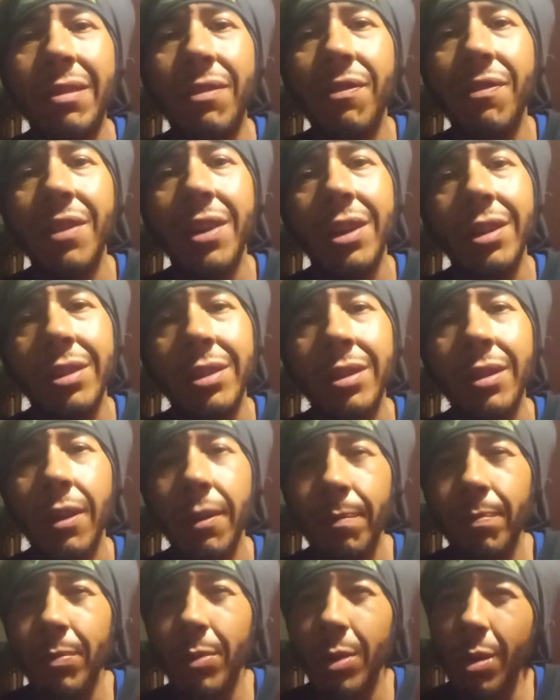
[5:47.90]
You know what I'm
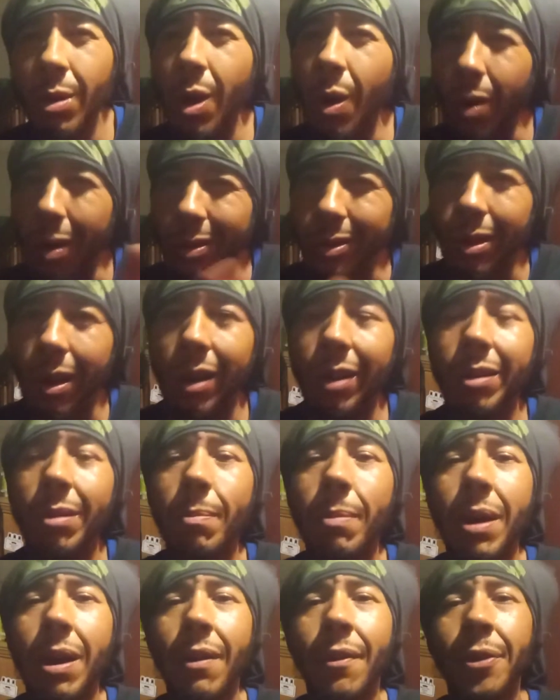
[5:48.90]
talking about. It's
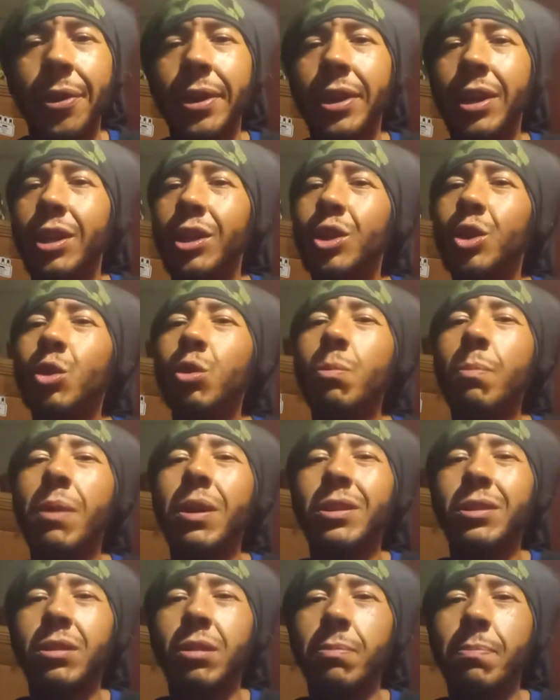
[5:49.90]
too much tomato.
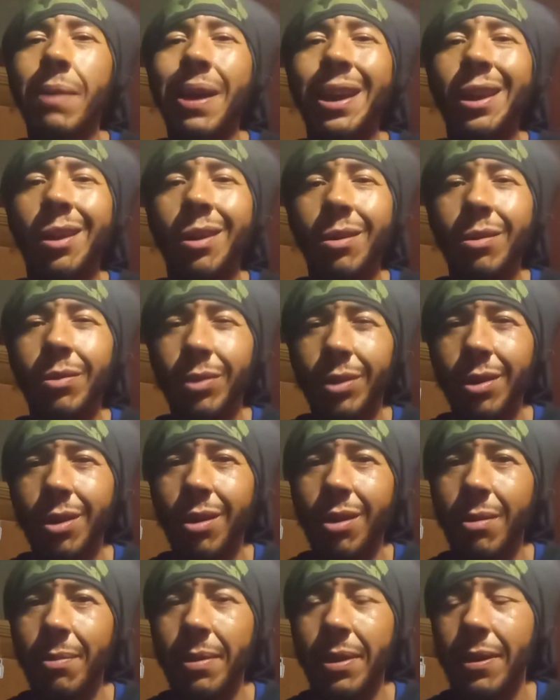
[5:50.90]
You know what I mean?
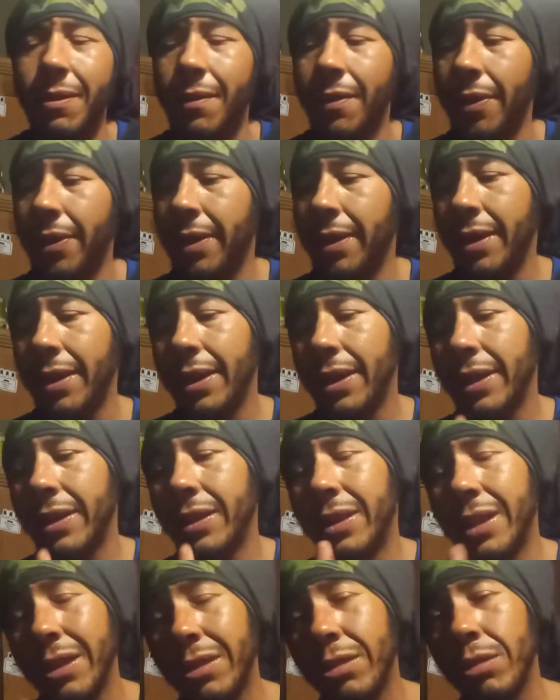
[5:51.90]
This is right on the
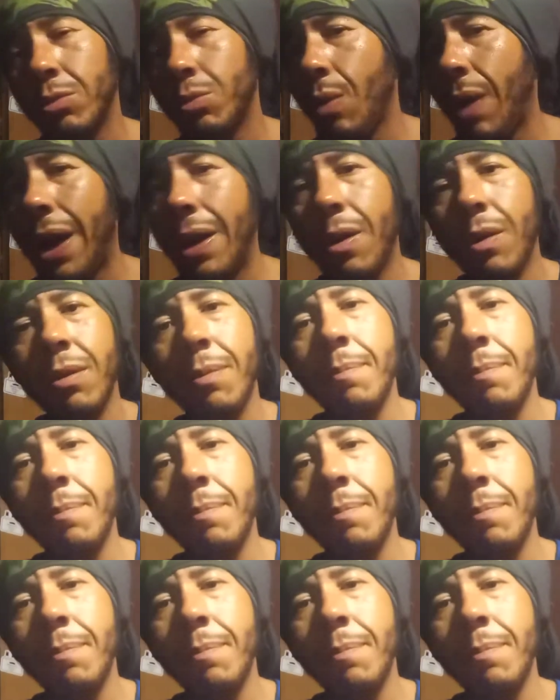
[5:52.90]
money, man.